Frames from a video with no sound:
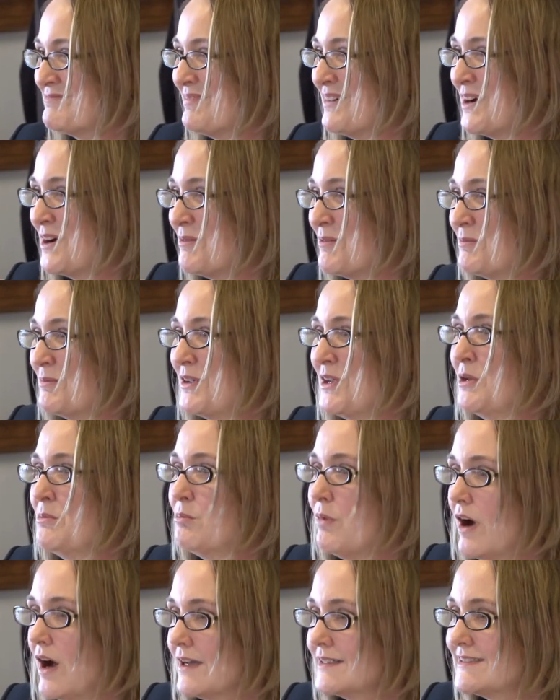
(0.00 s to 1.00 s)
probably in
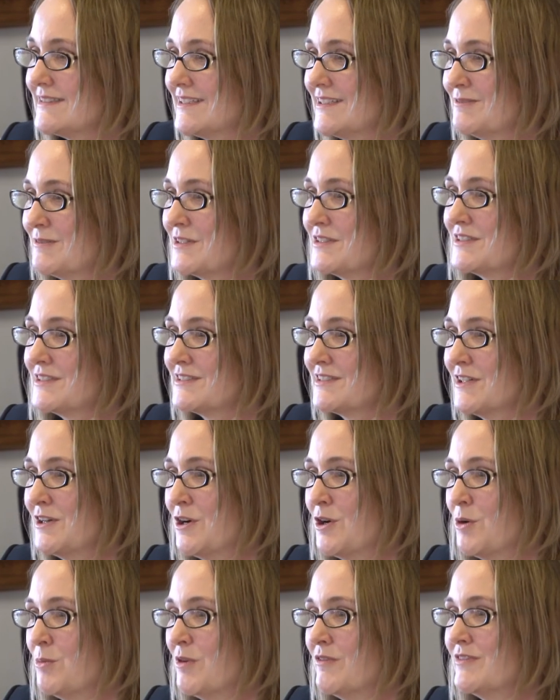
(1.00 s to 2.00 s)
Boston, which is the
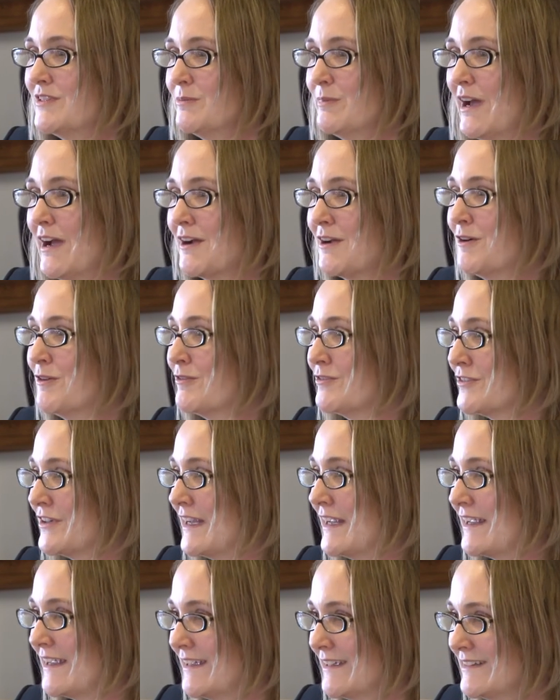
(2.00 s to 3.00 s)
home of
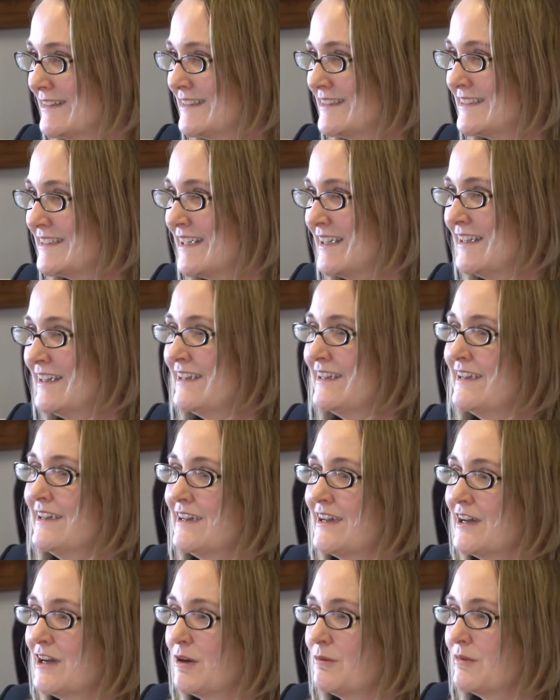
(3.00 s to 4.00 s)
tobacco-free kids.
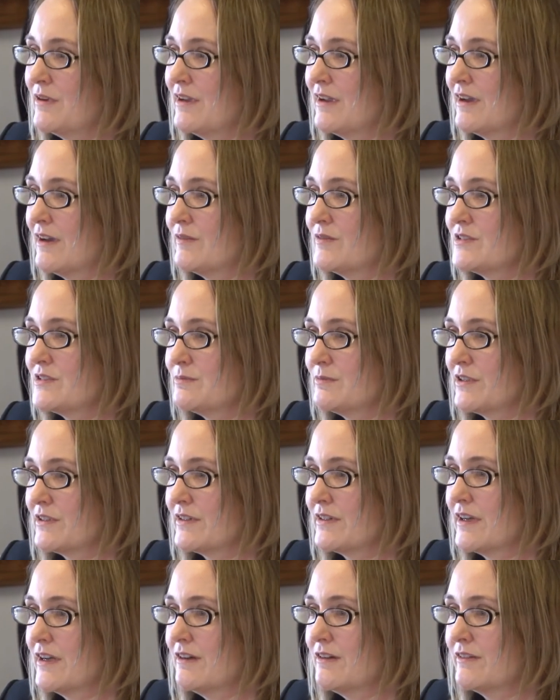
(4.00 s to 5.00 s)
We have some
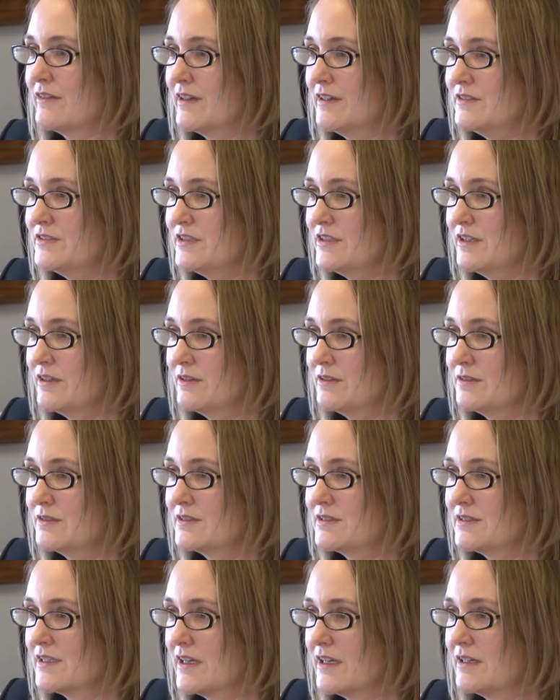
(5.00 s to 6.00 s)
other health
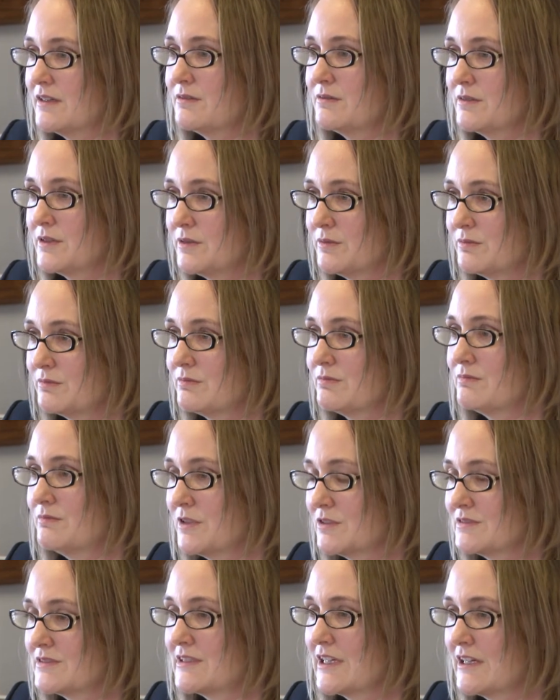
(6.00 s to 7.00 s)
NGOs that would
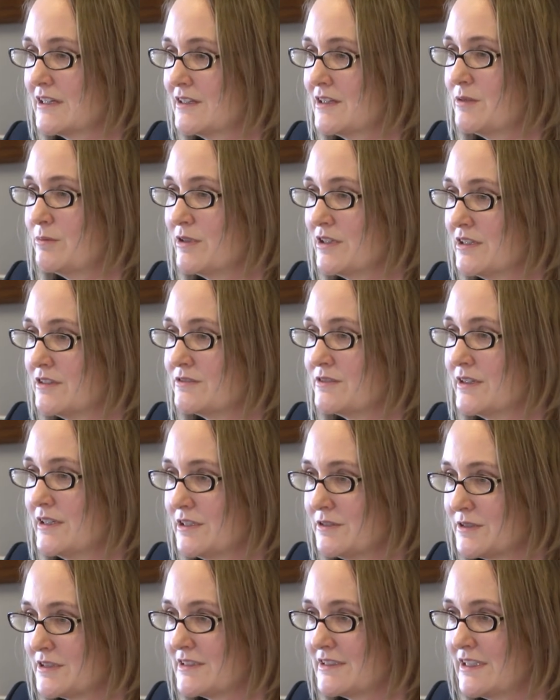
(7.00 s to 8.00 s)
most likely be
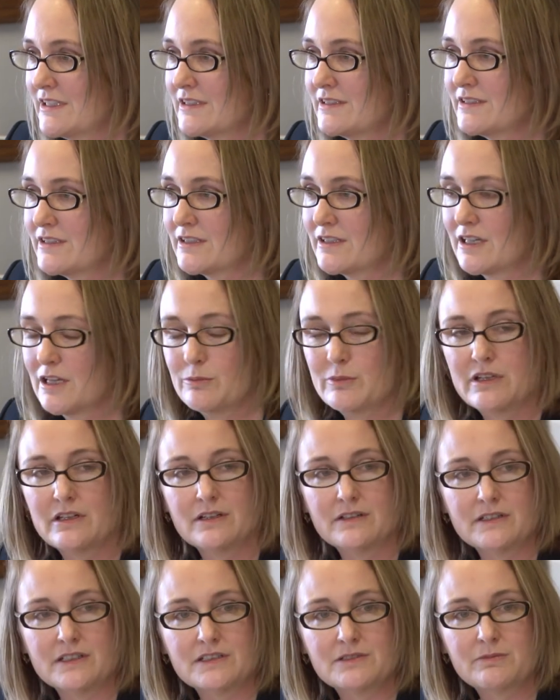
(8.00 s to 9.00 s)
interested to come
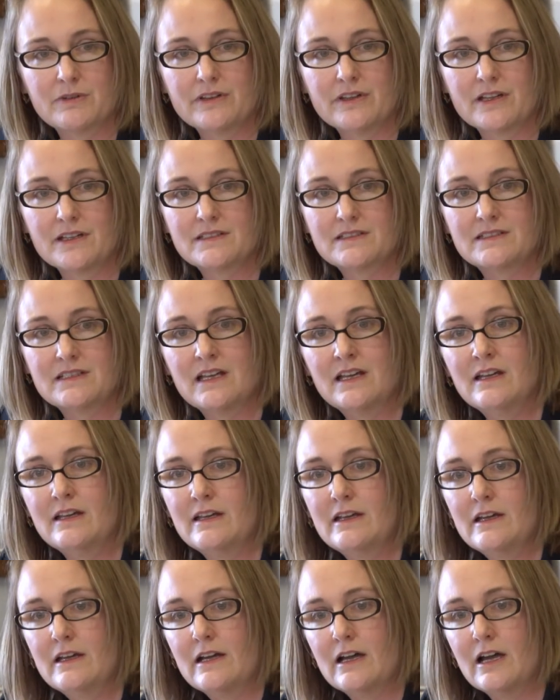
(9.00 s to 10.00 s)
in on this with us.
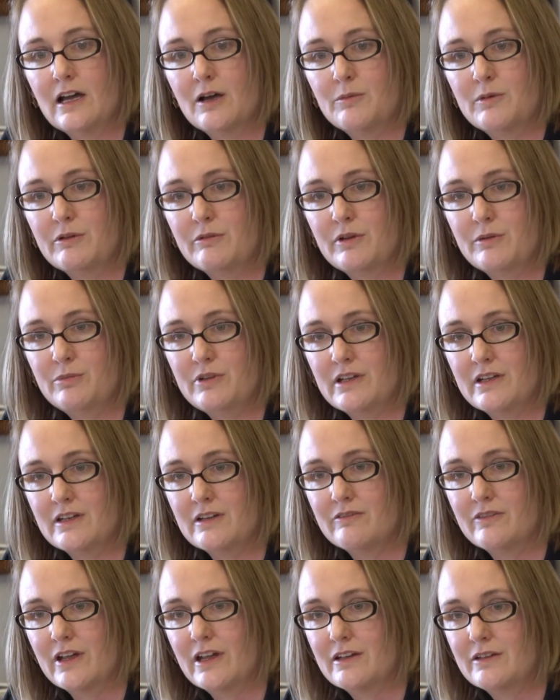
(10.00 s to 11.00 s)
It would be an
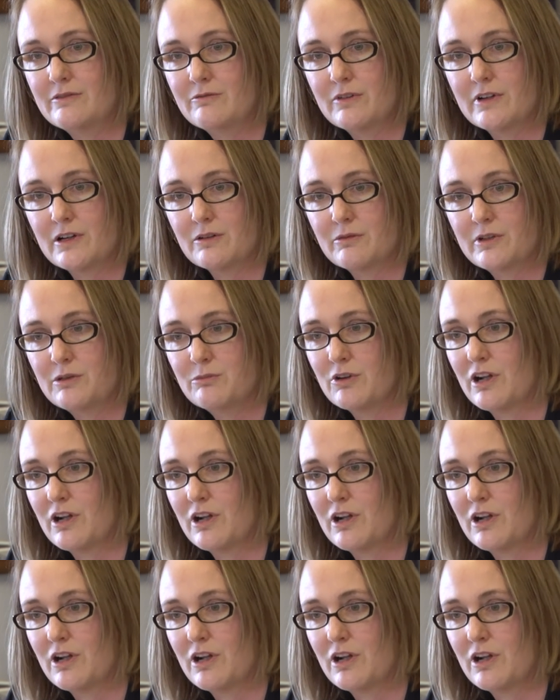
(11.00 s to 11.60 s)
event where we